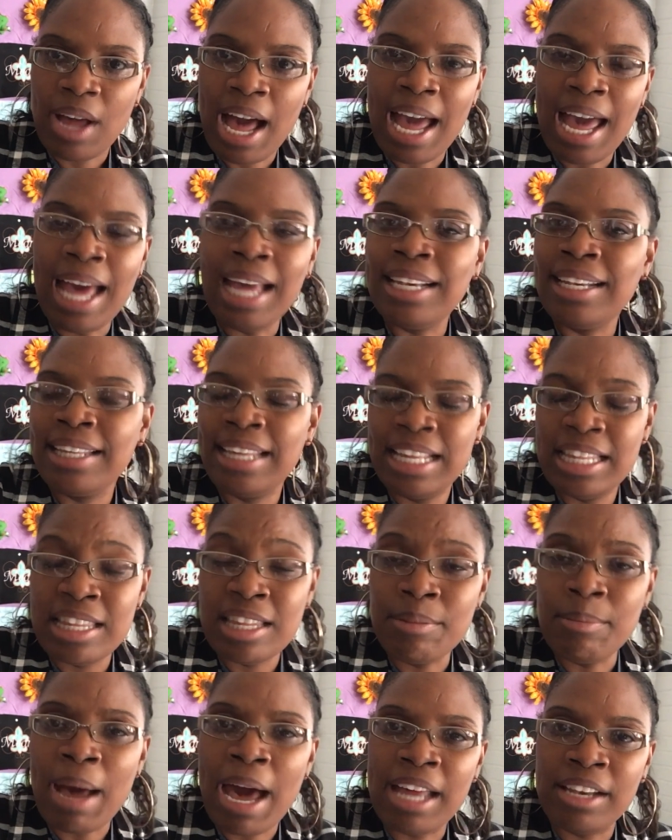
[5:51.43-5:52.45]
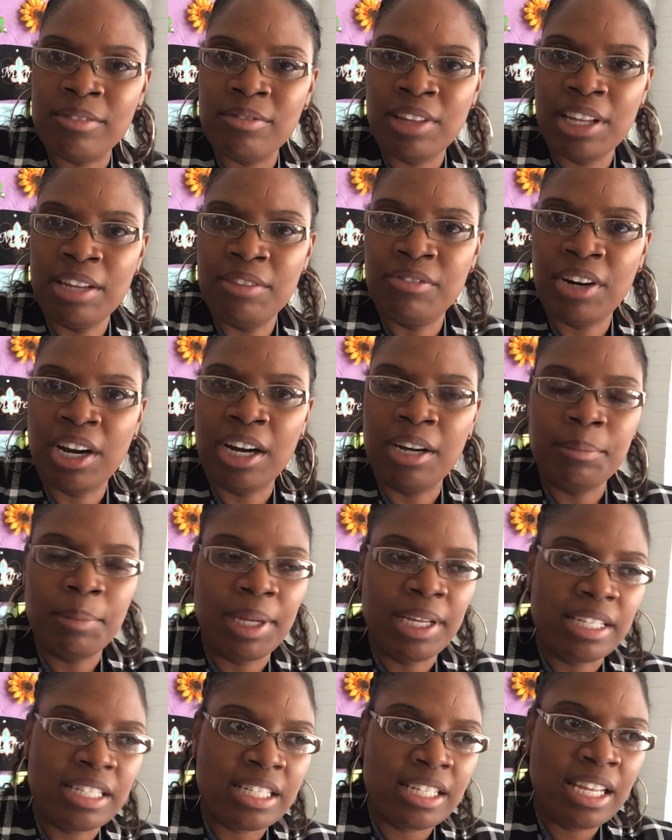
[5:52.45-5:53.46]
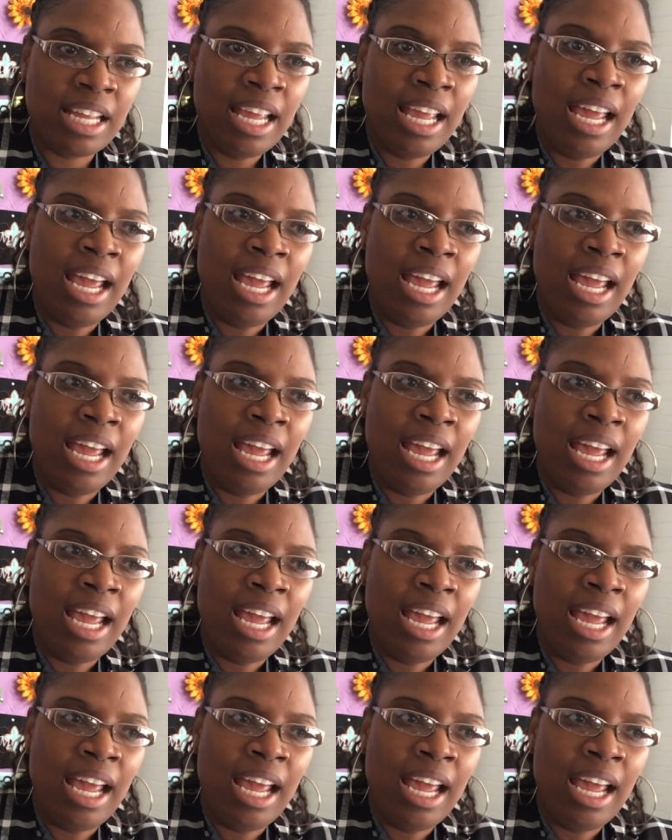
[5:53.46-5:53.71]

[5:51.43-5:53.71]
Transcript: I had to get them out of the environment.